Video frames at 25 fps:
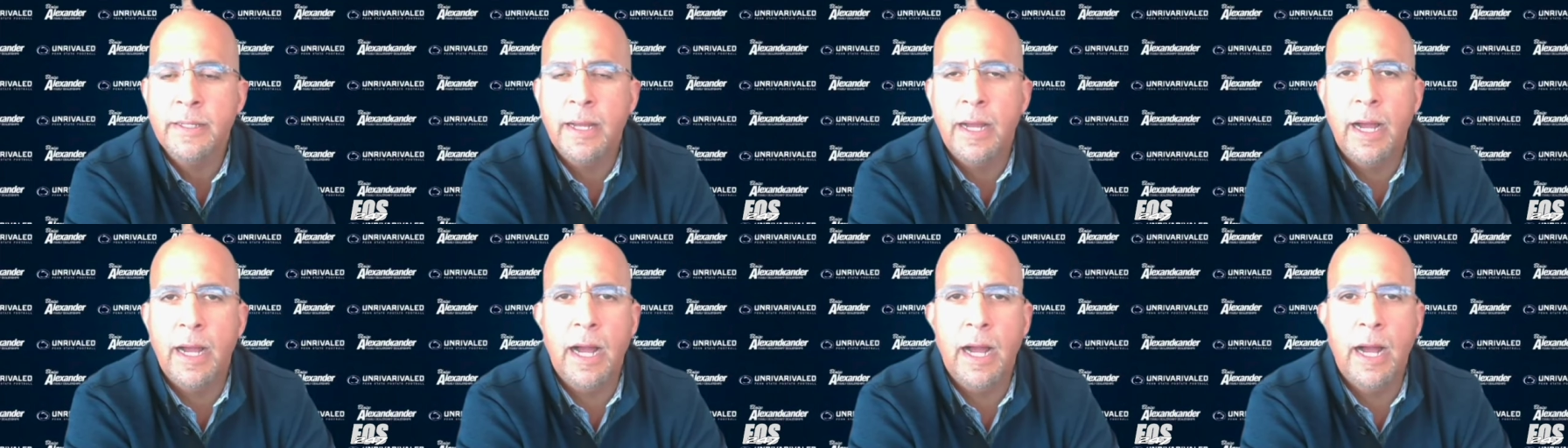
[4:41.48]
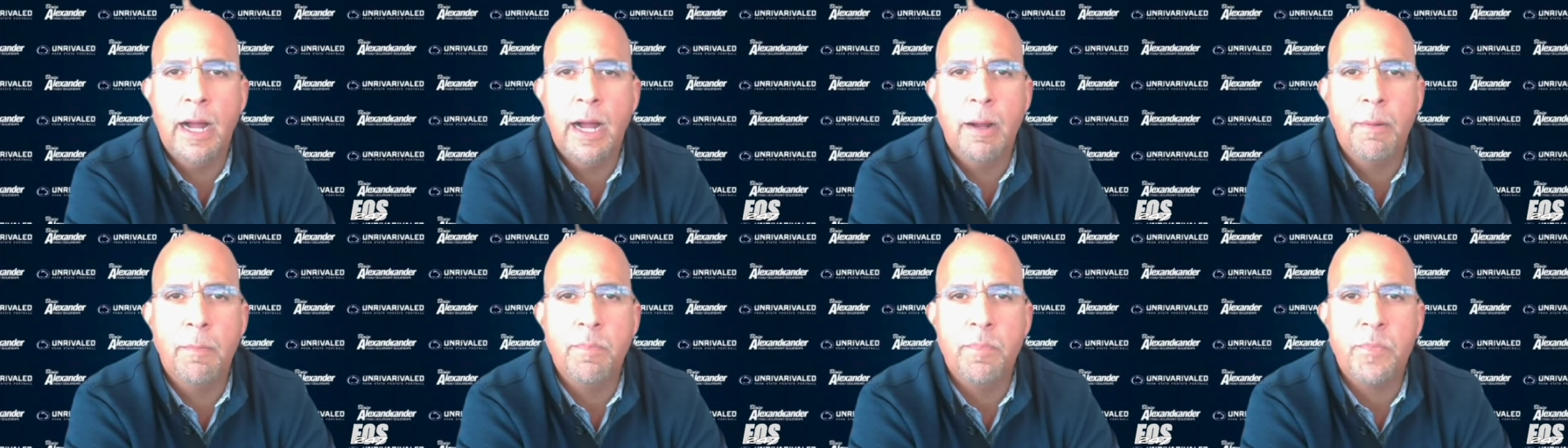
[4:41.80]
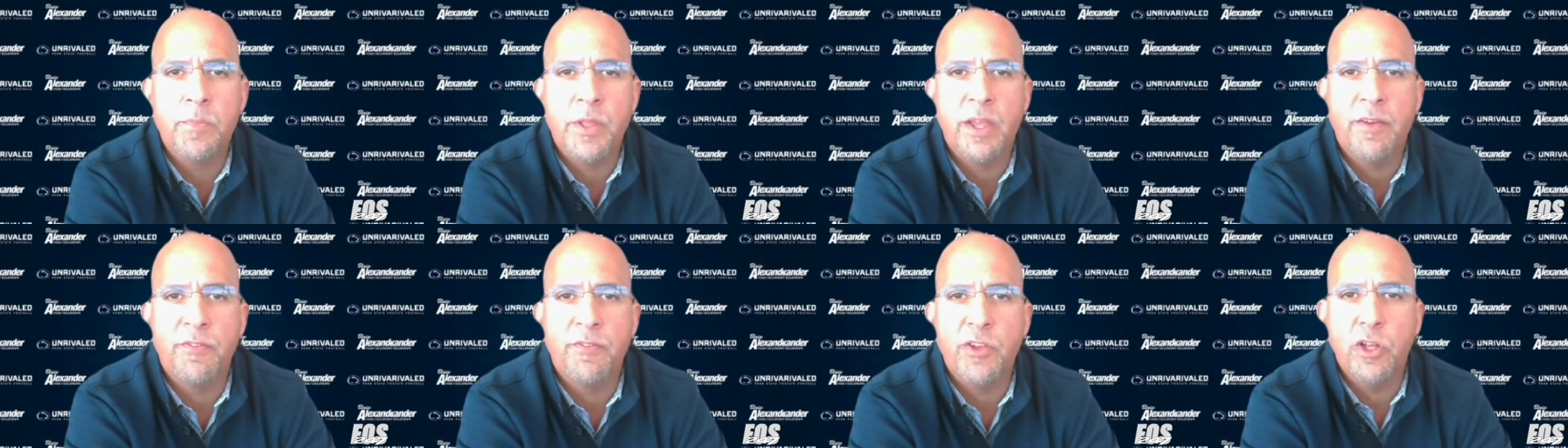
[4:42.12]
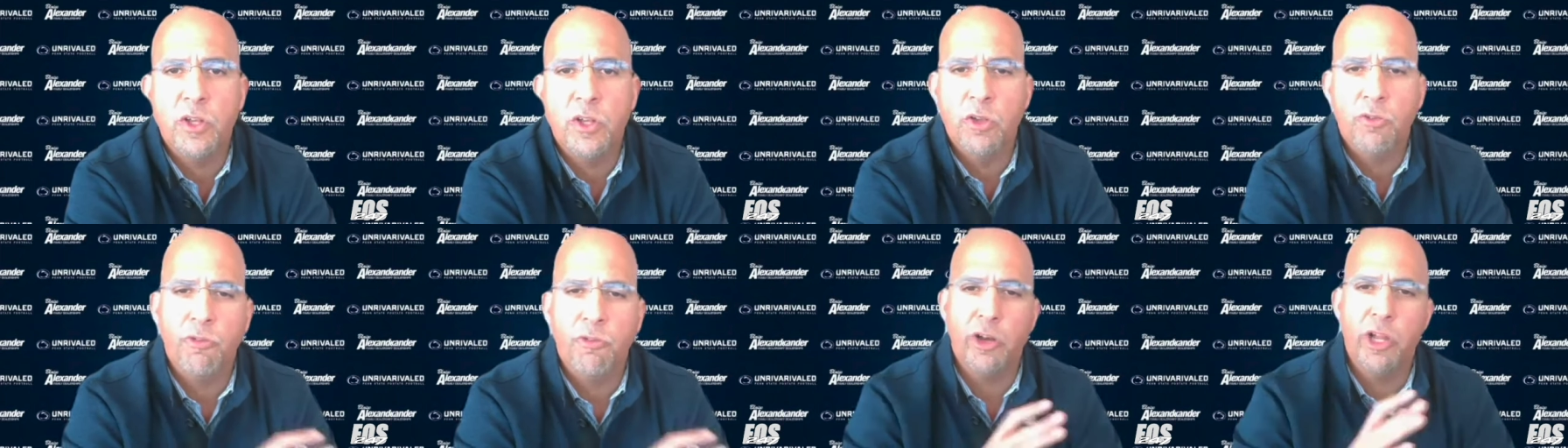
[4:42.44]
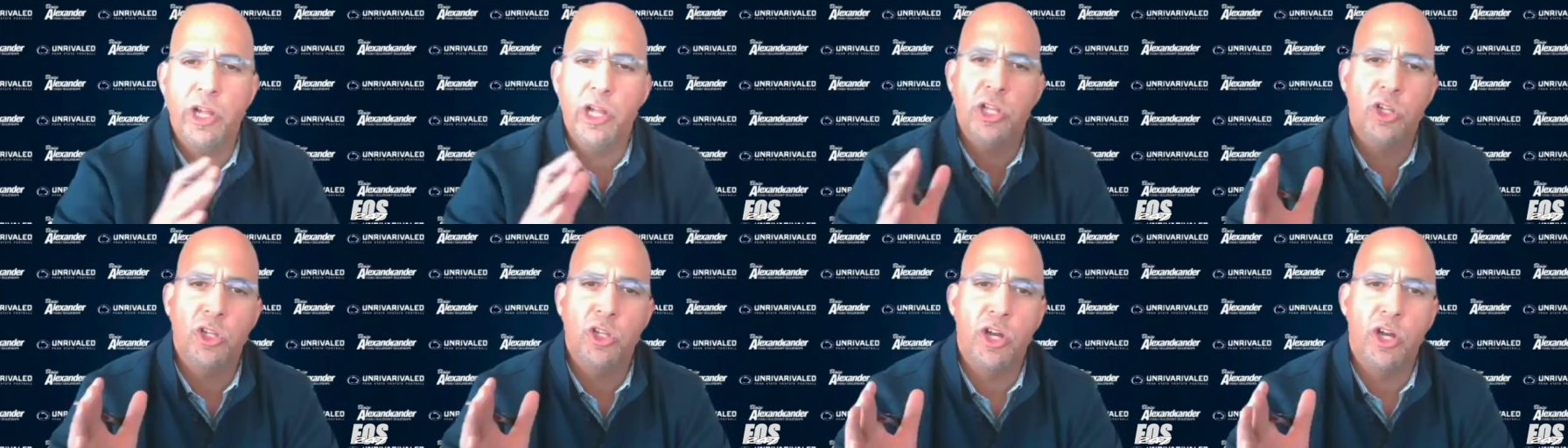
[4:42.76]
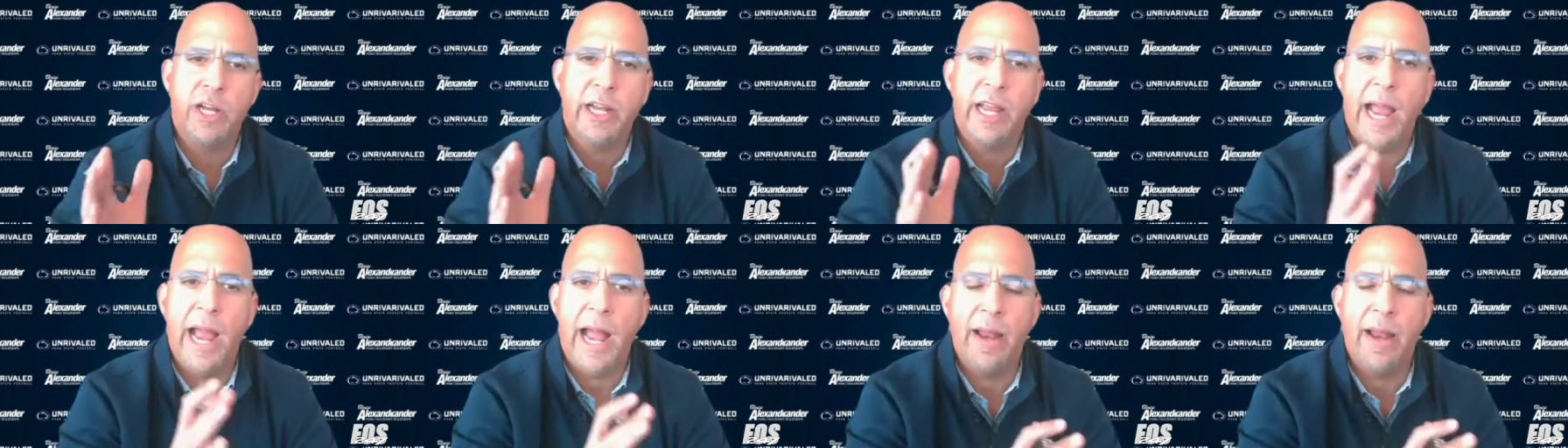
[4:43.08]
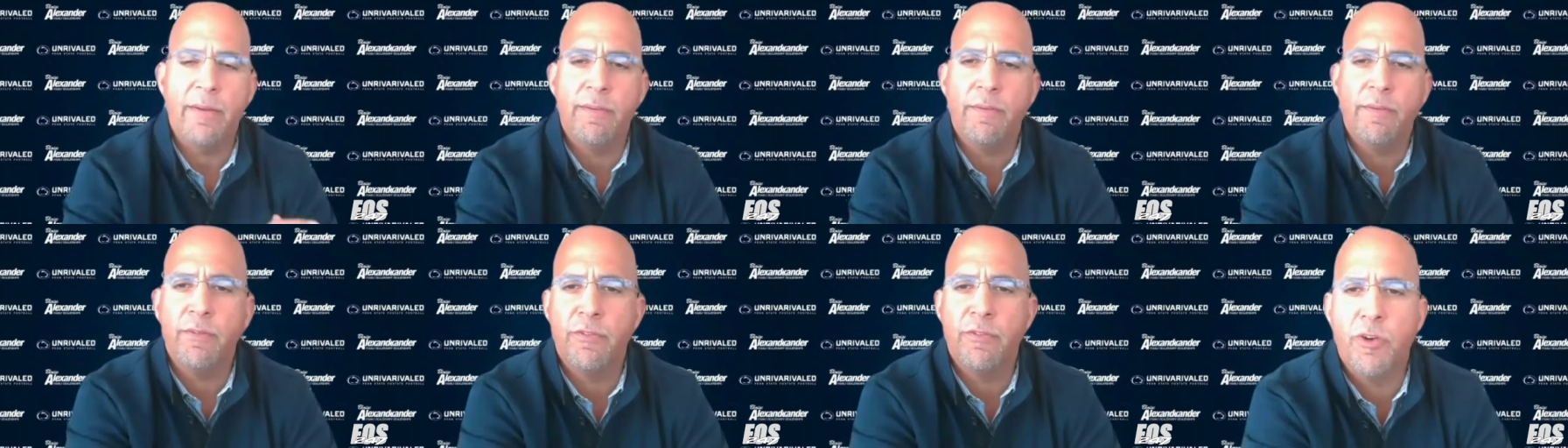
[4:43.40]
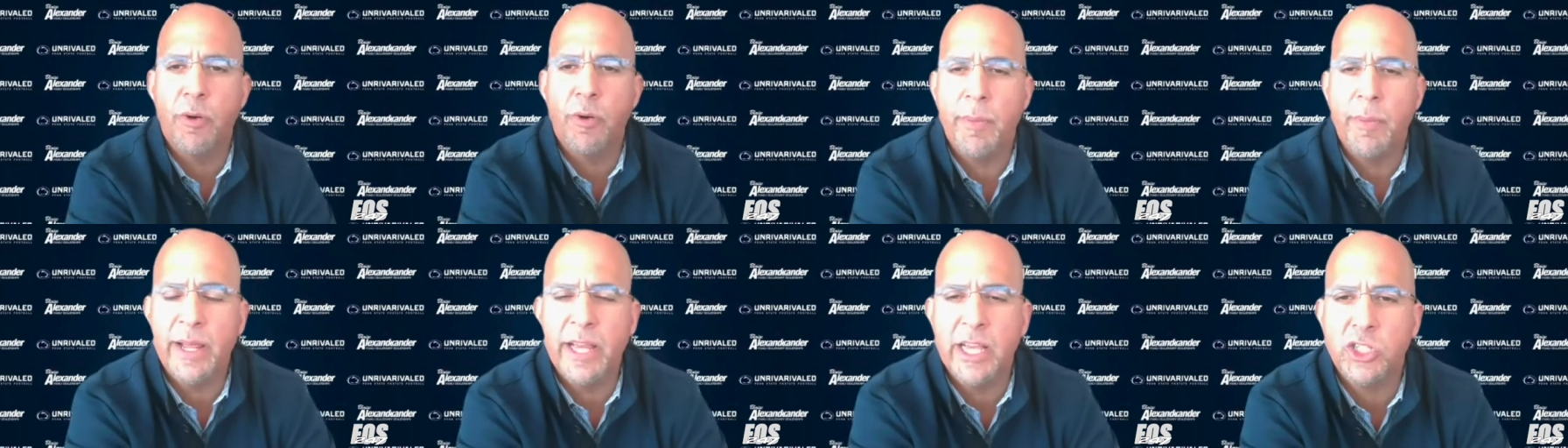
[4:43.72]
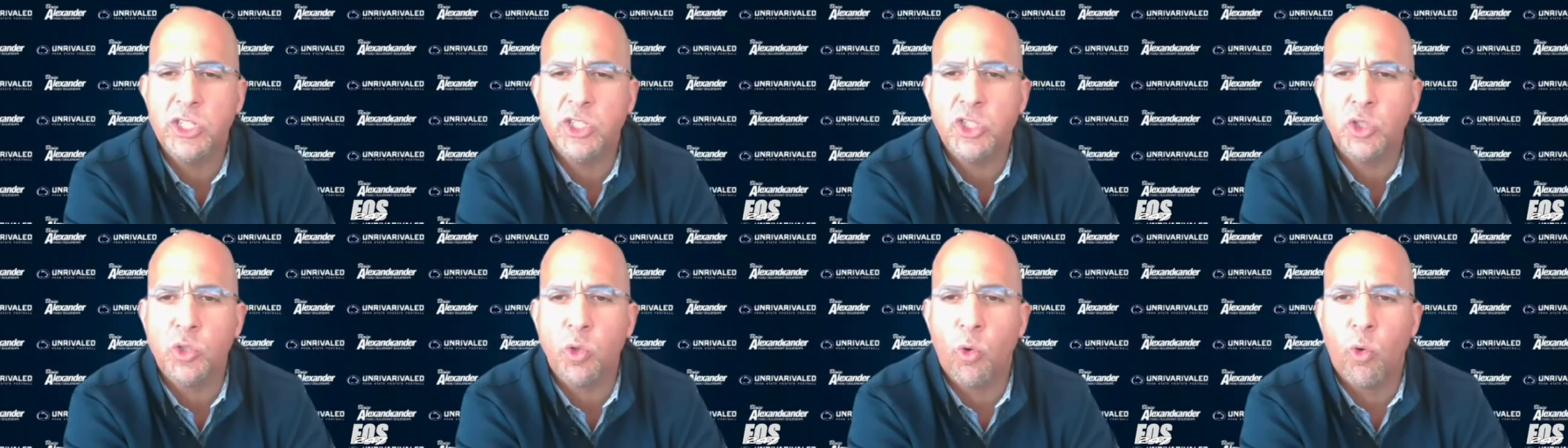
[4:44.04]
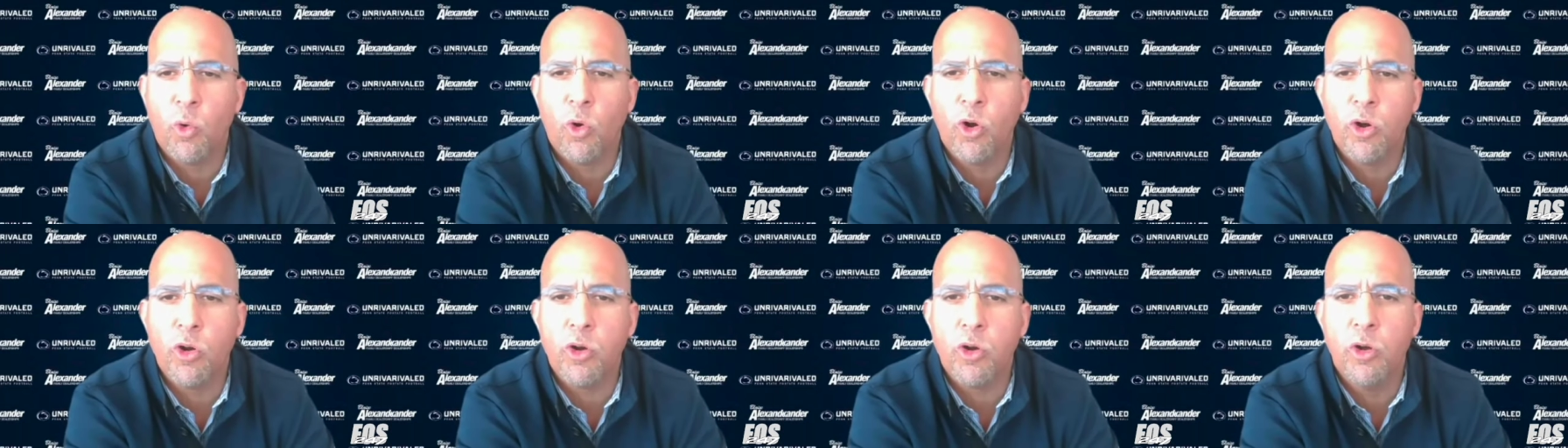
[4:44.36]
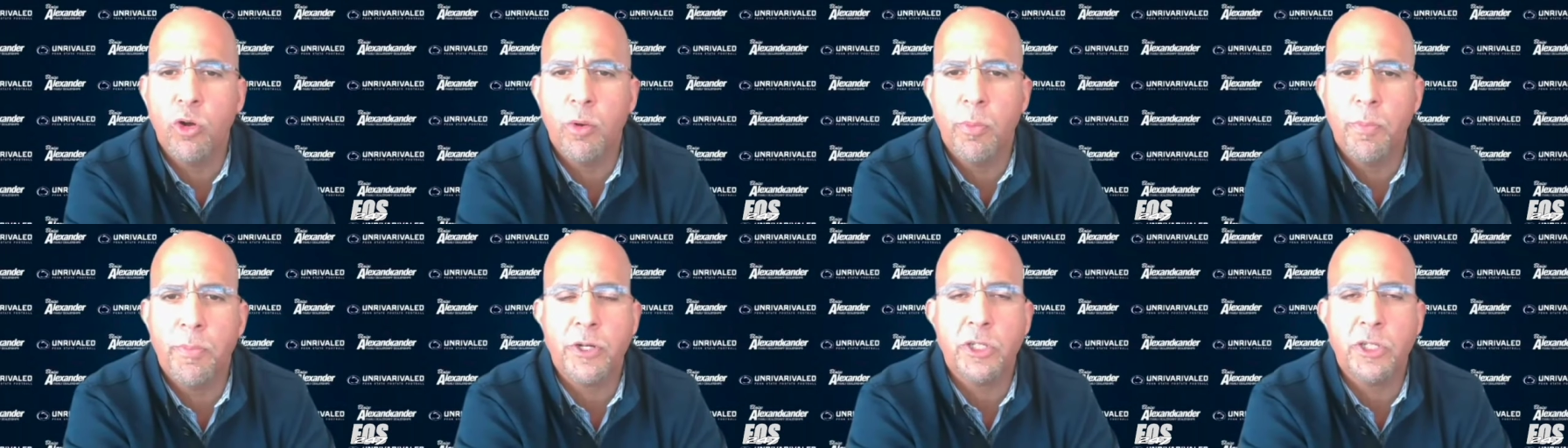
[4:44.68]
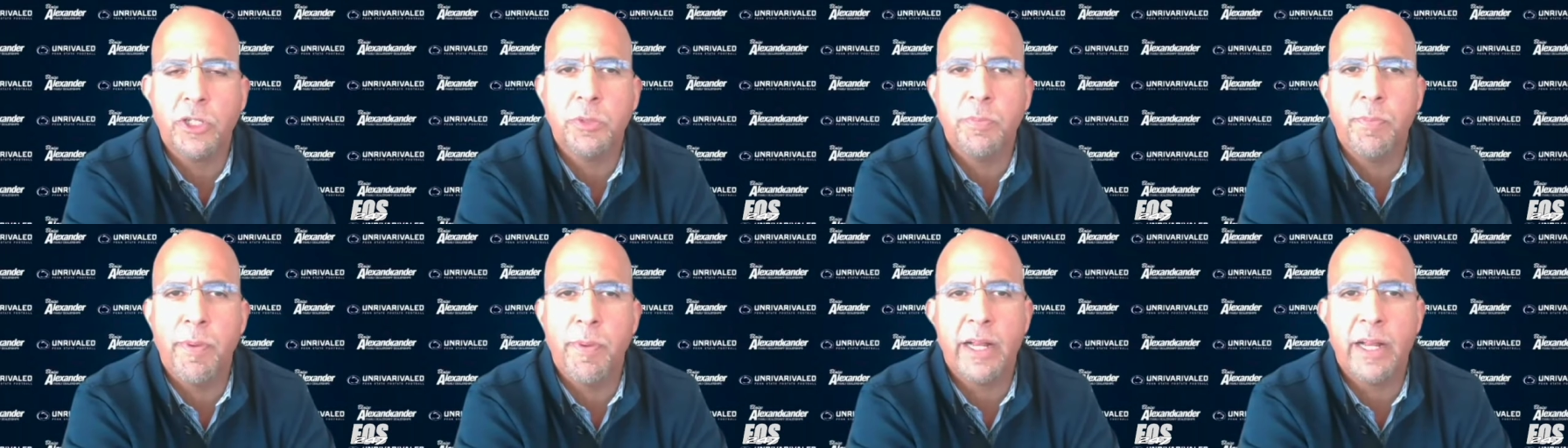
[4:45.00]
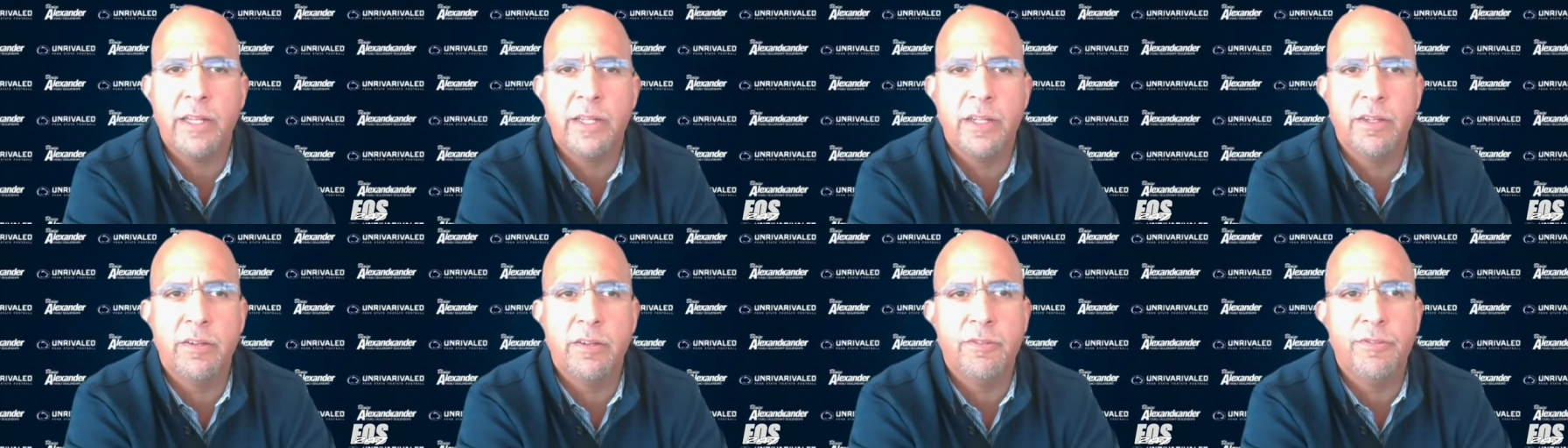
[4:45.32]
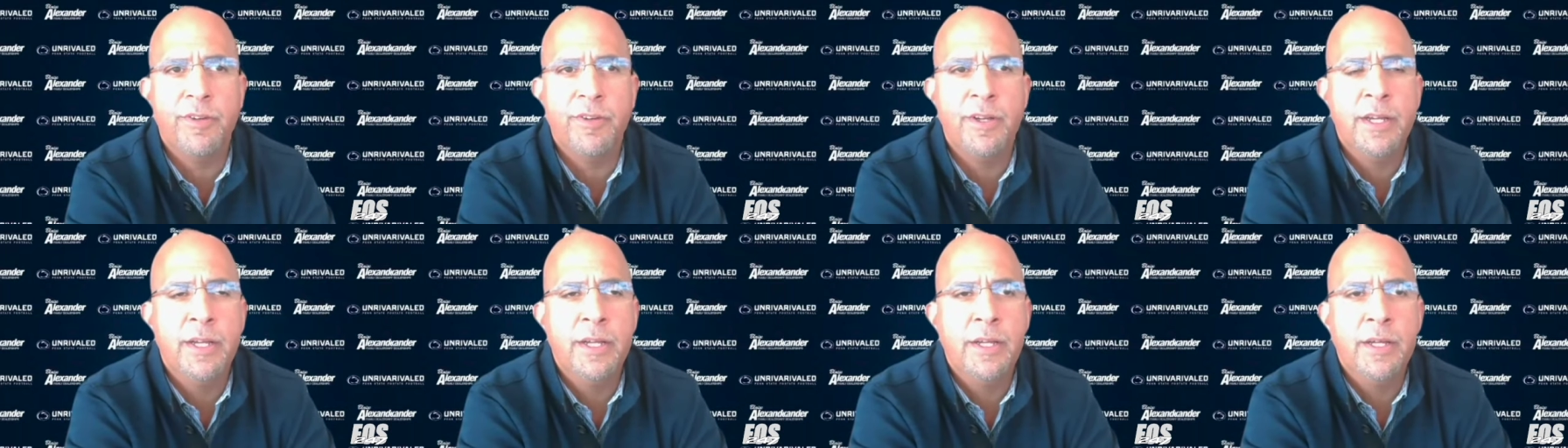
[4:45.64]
If you really look at from a historical perspective,